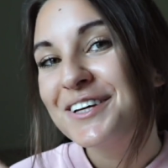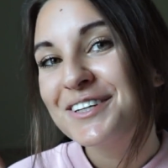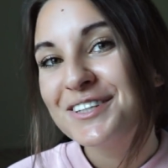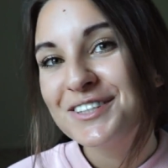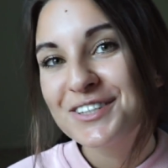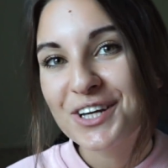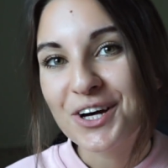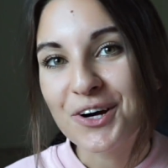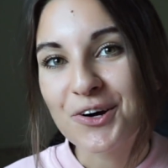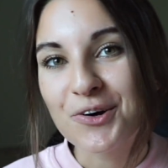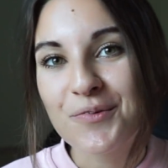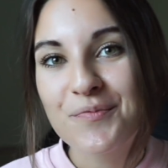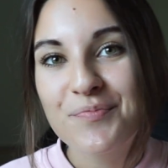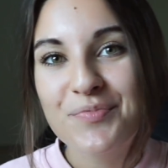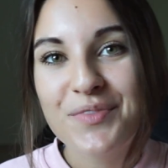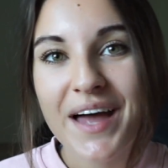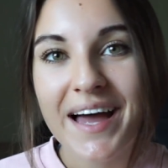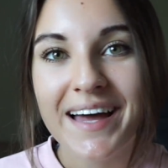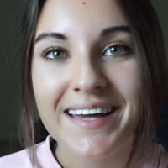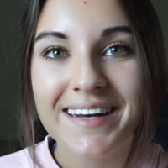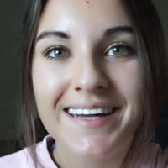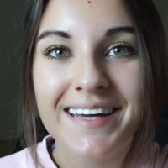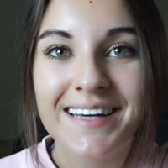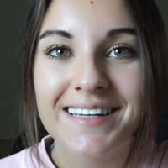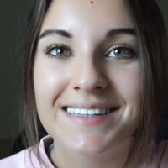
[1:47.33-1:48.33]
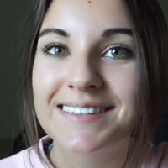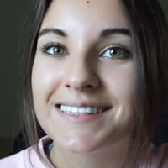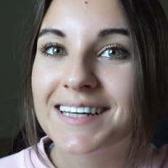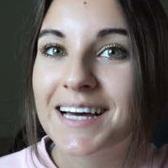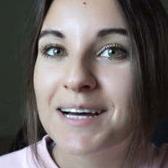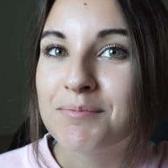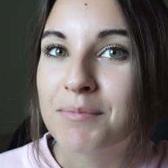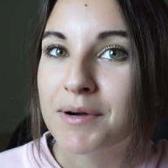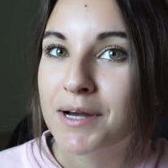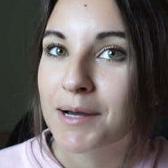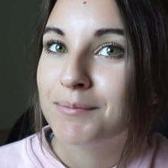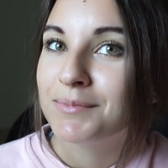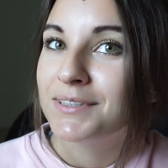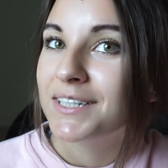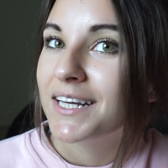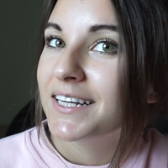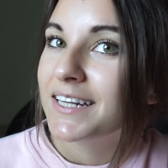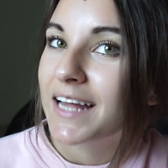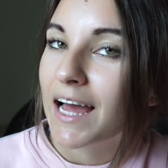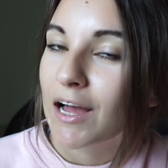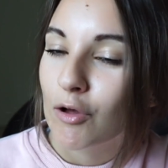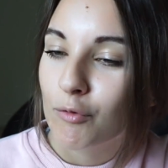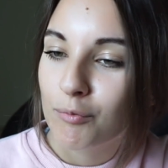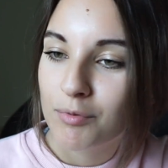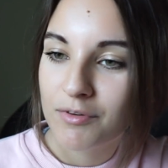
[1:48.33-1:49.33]
So that is my
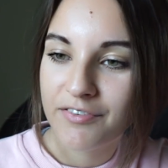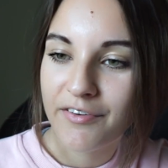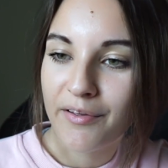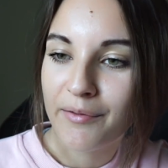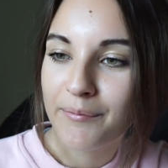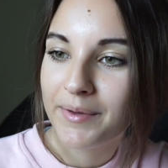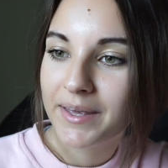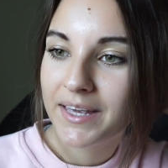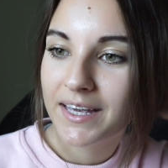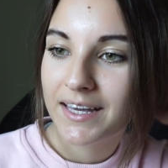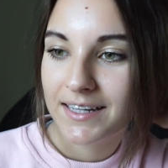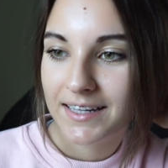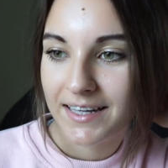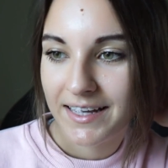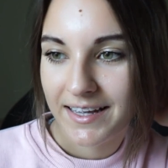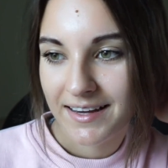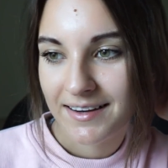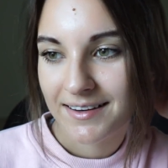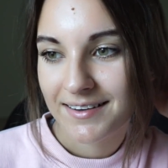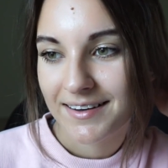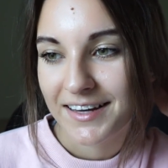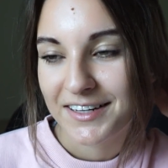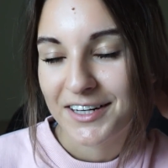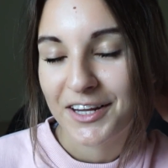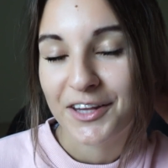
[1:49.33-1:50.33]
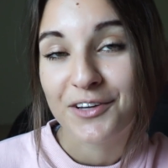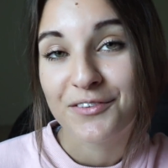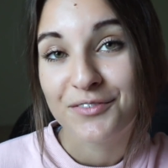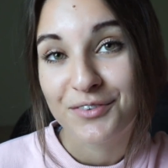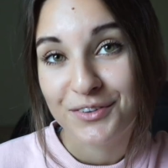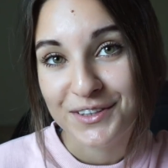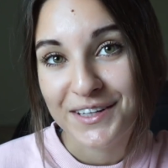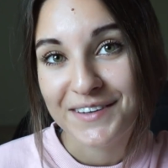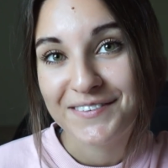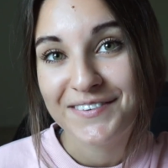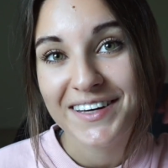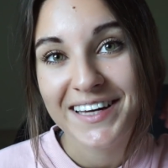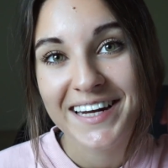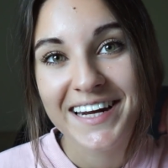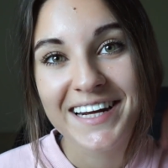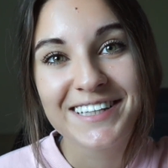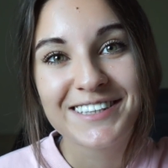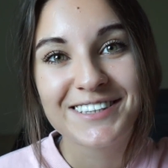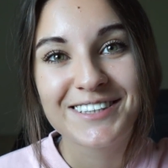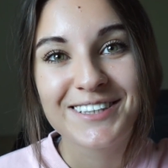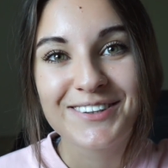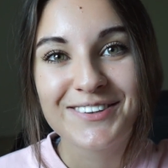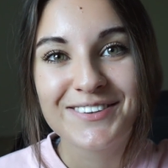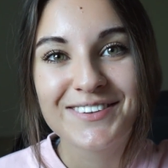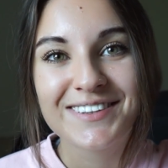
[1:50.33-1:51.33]
update. I'll be filming another full day of eating
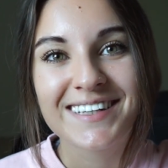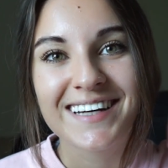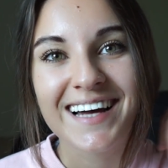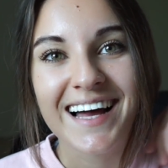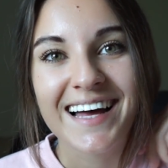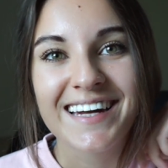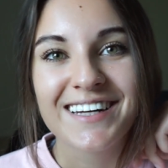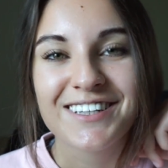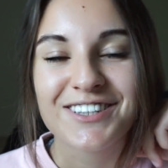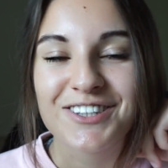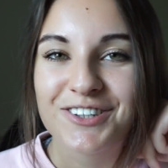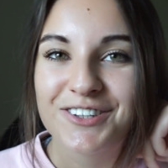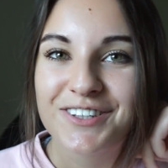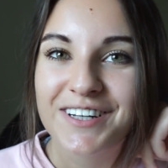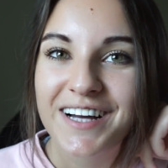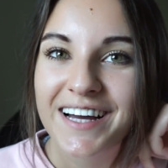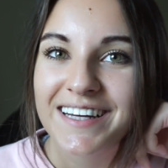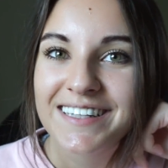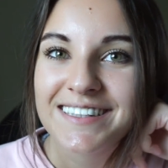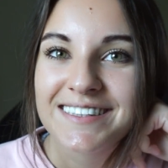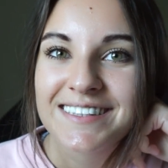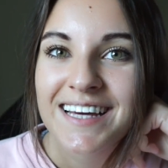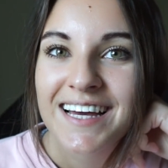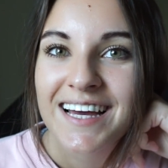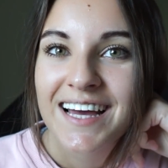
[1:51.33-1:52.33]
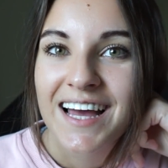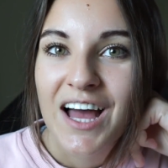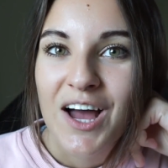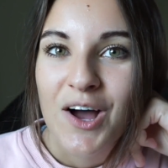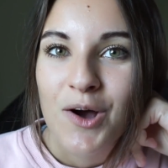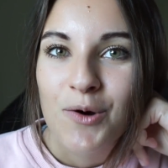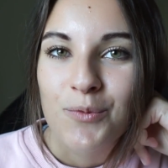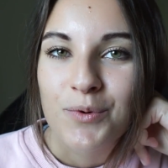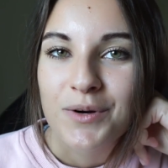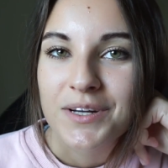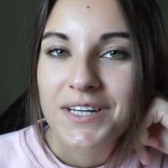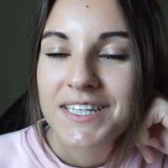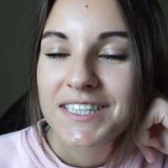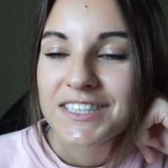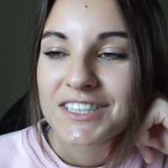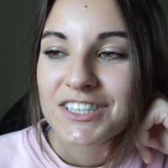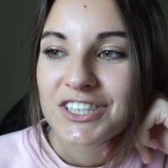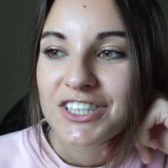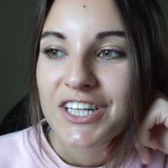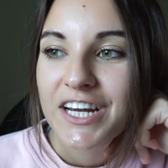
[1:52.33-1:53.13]
soon to kind of show you guys what has